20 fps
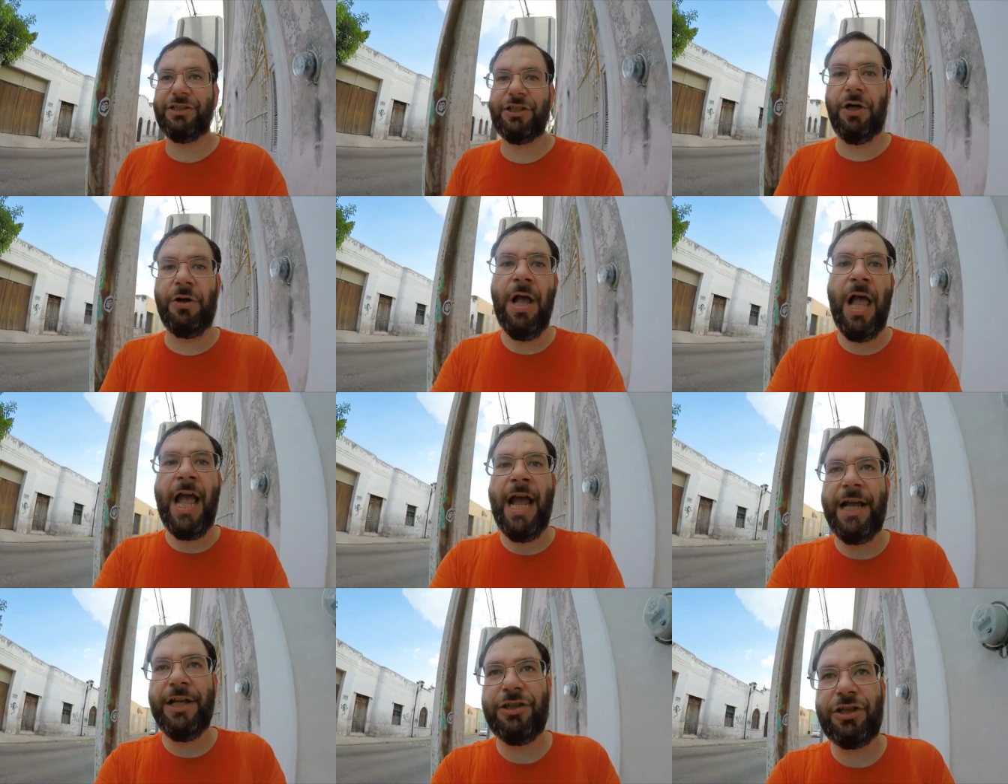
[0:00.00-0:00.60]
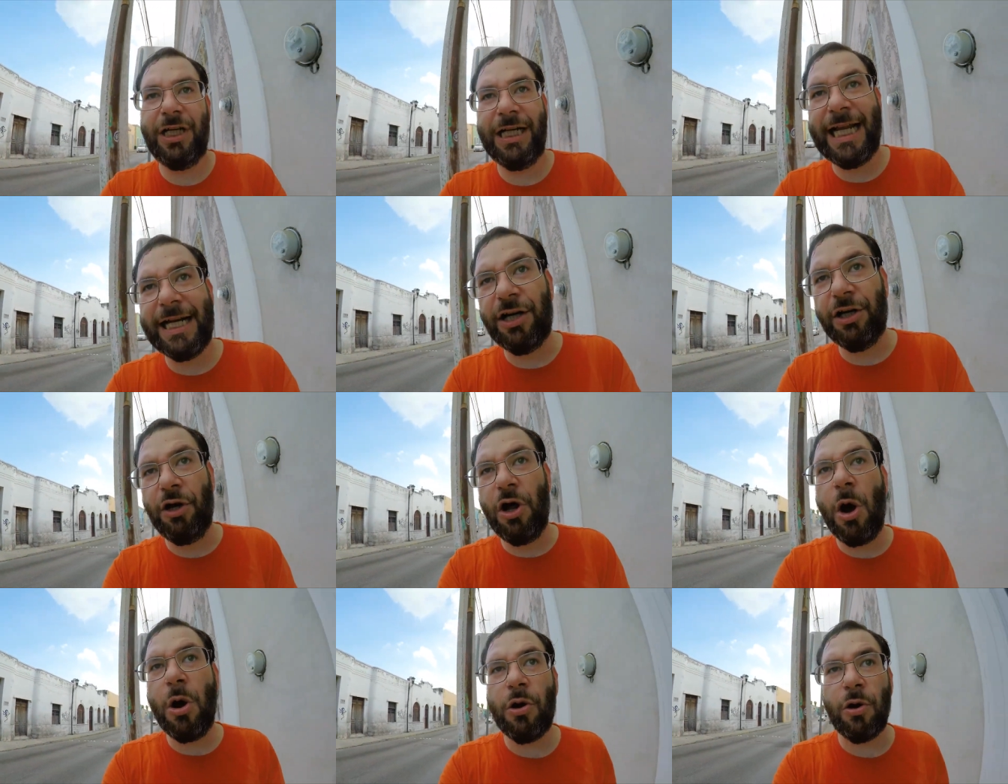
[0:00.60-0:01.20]
So there's a lot
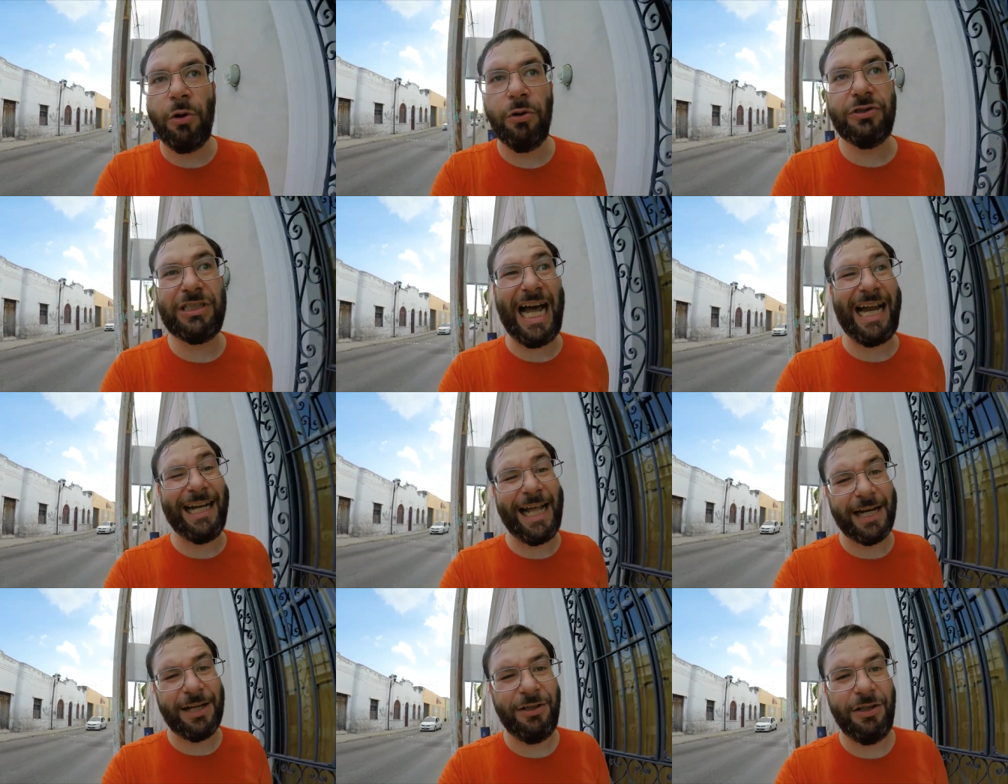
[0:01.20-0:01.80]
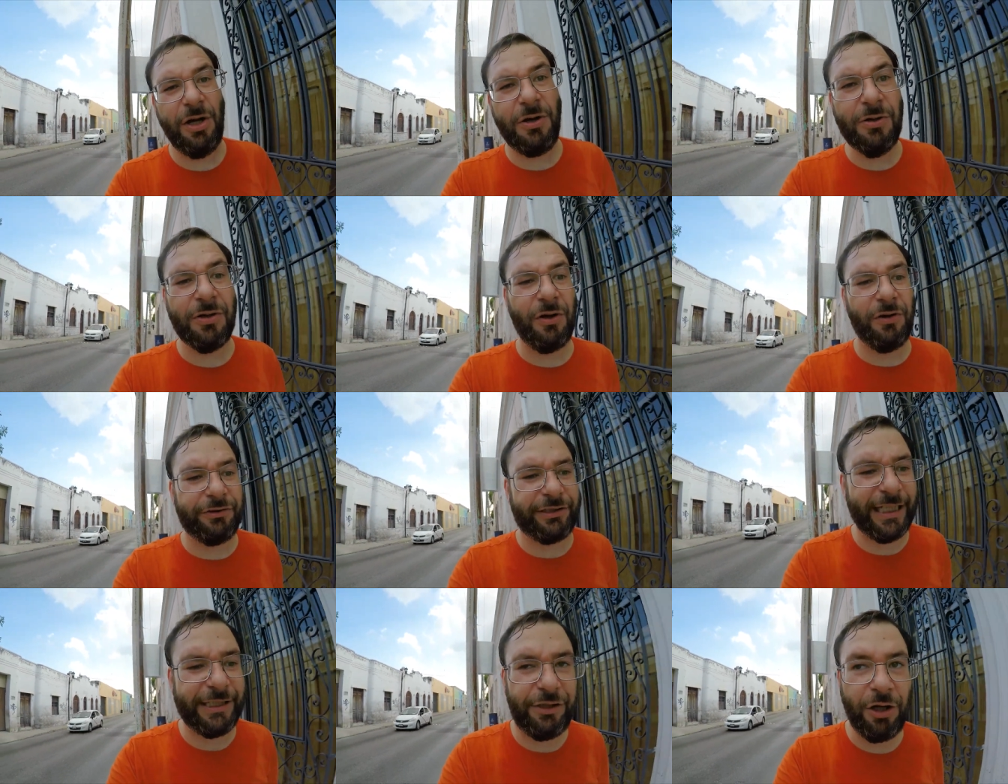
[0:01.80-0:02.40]
of locals, a lot of
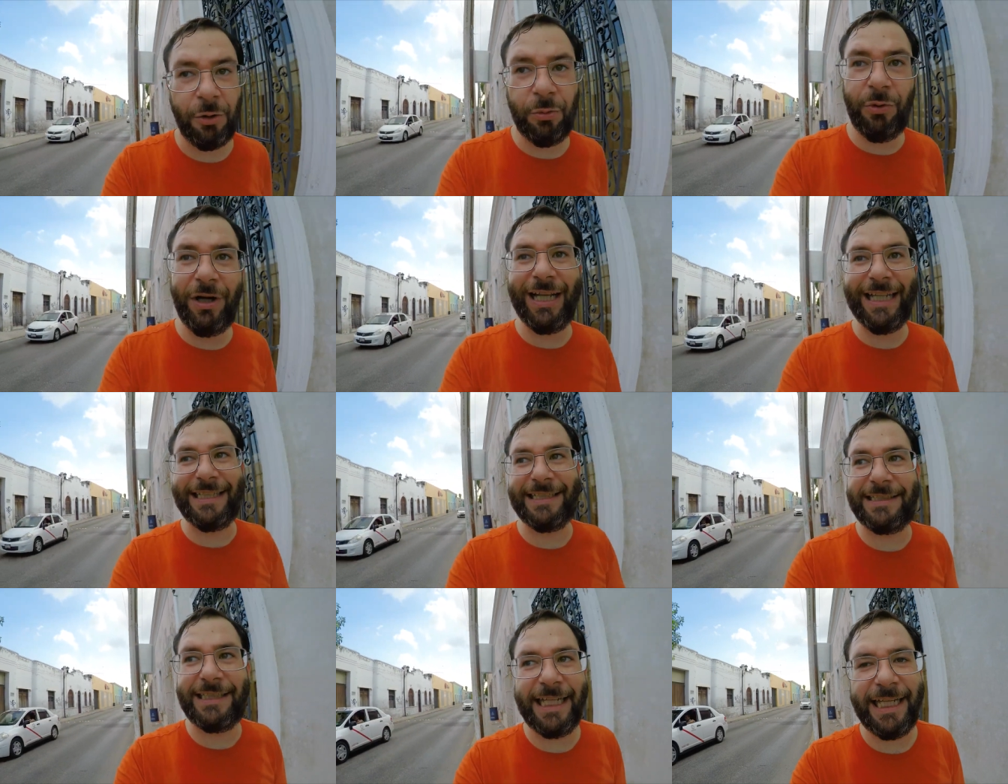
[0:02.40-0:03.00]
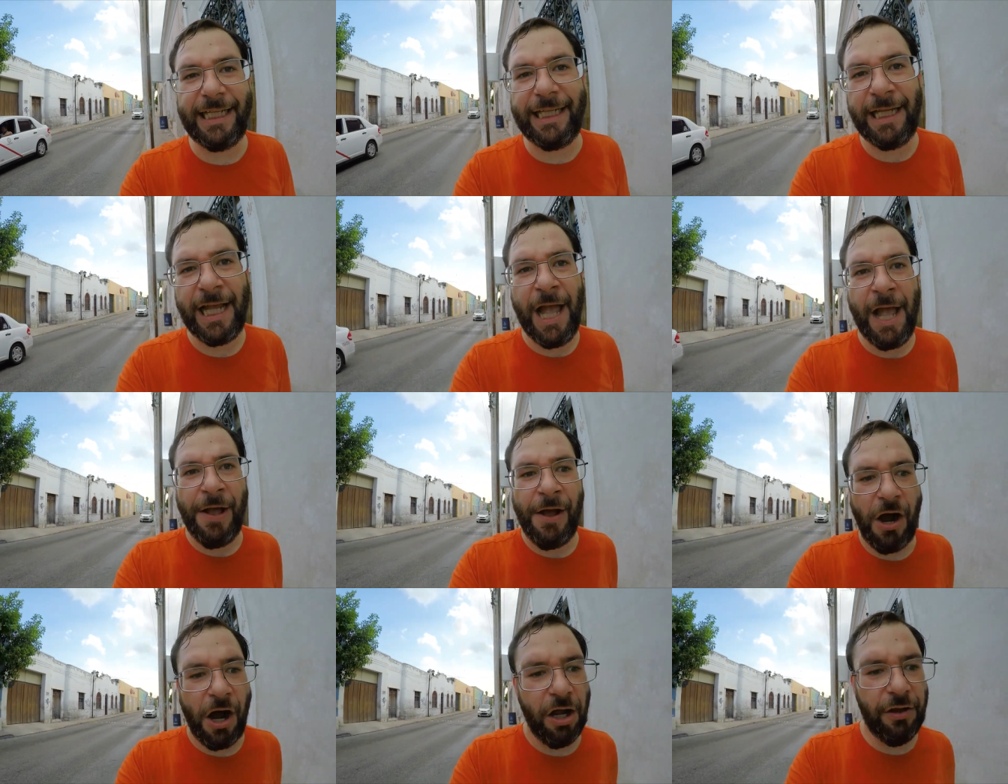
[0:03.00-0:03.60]
locals that don't really see
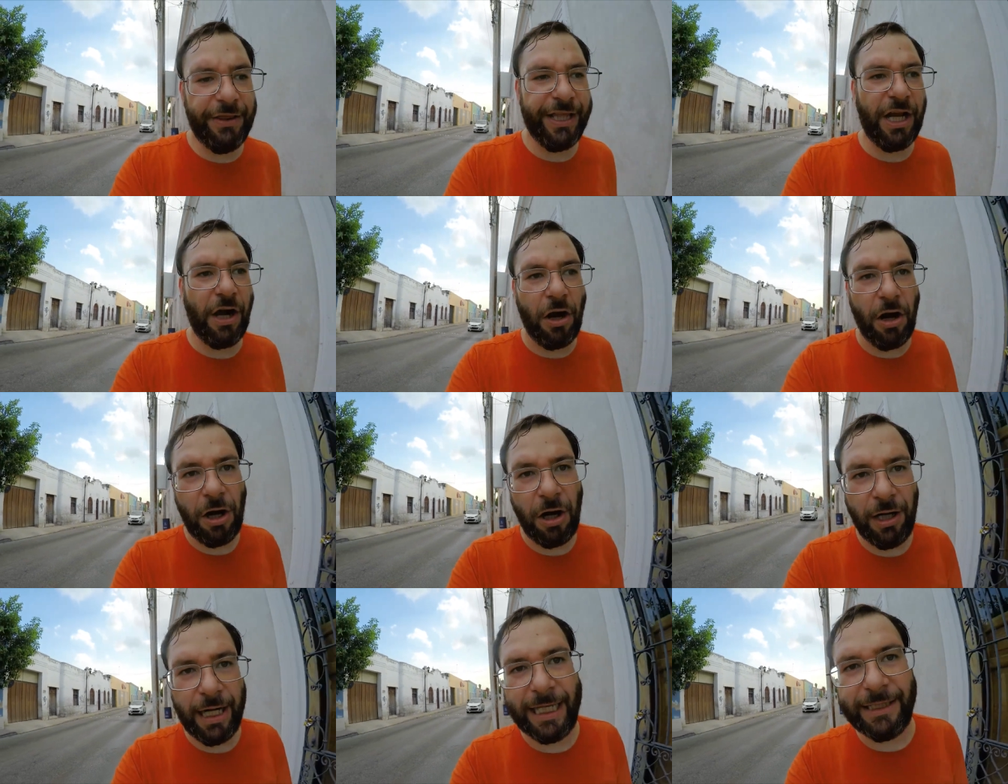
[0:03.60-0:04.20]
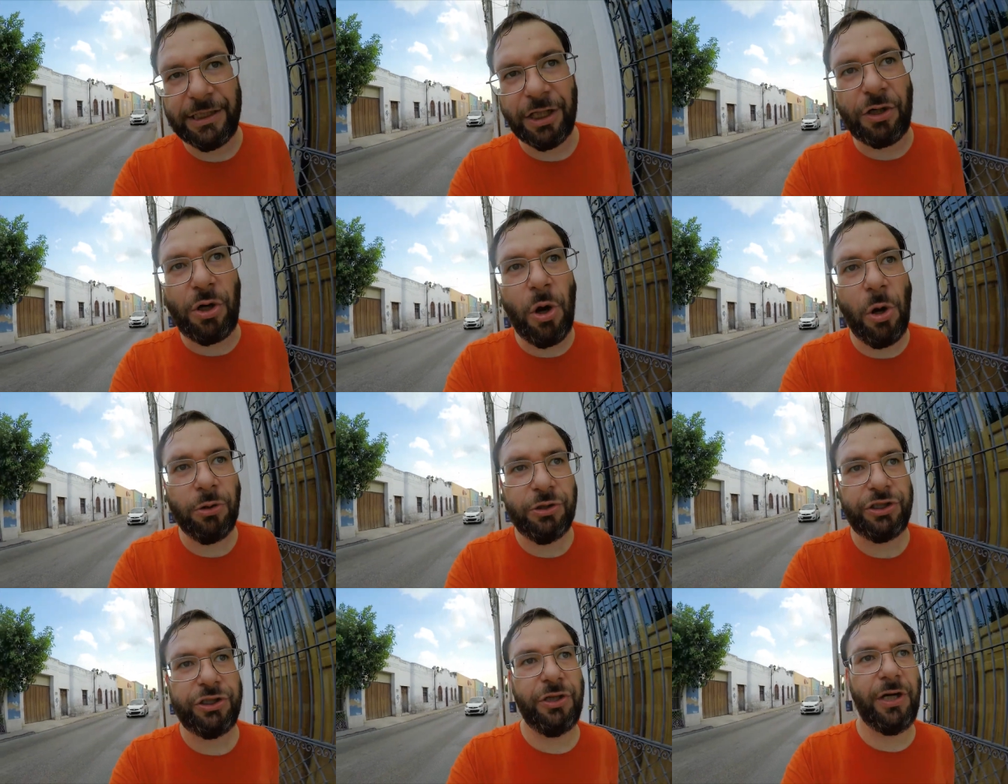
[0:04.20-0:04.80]
all the art and the
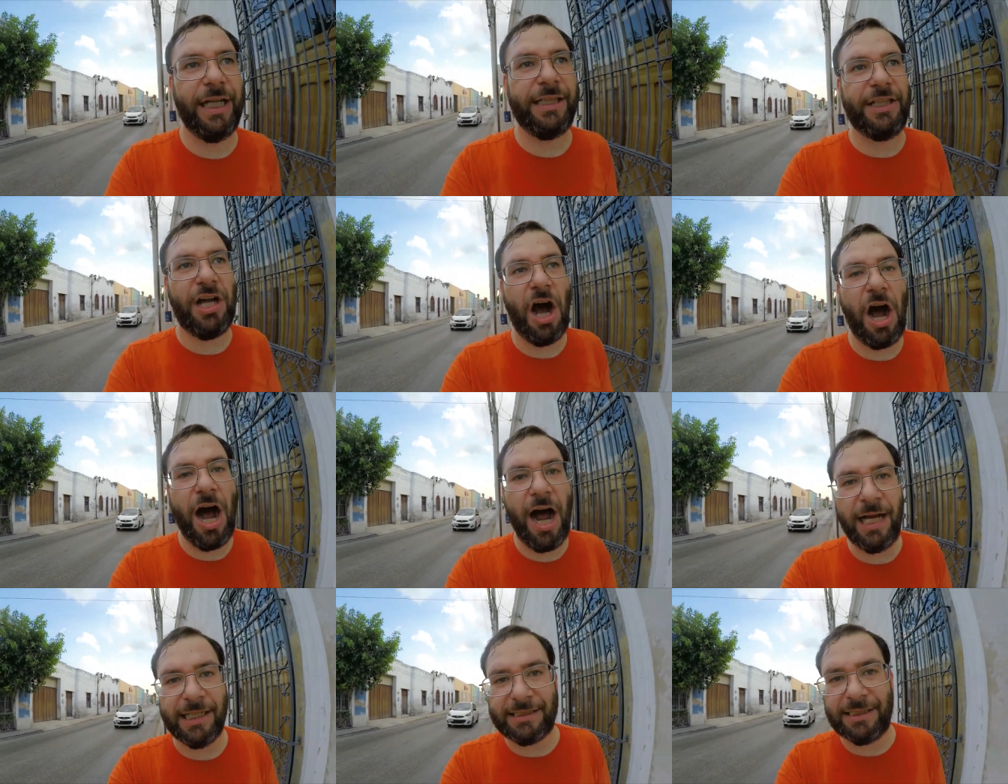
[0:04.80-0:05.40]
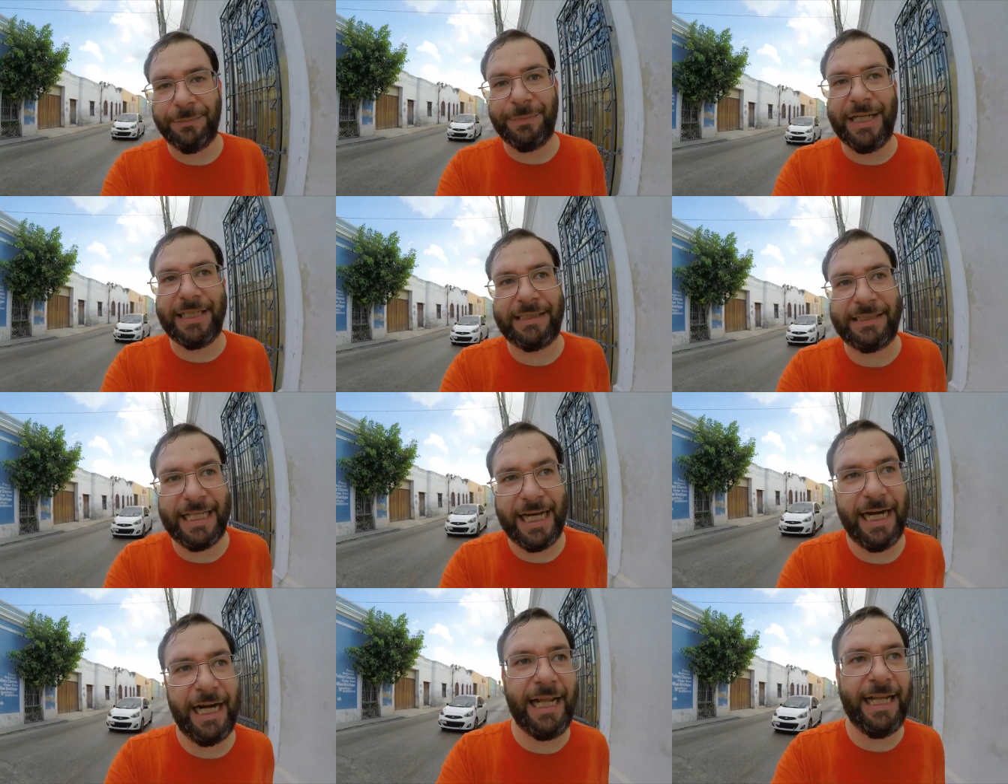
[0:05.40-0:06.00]
culture and the
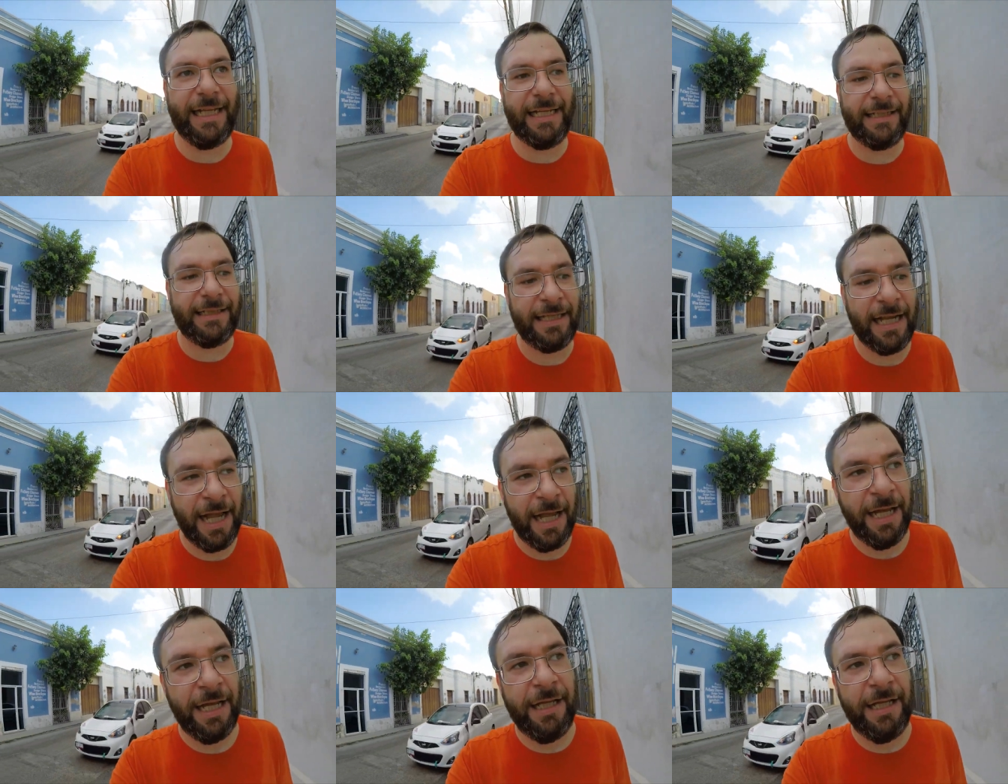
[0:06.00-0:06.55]
awesomeness that it is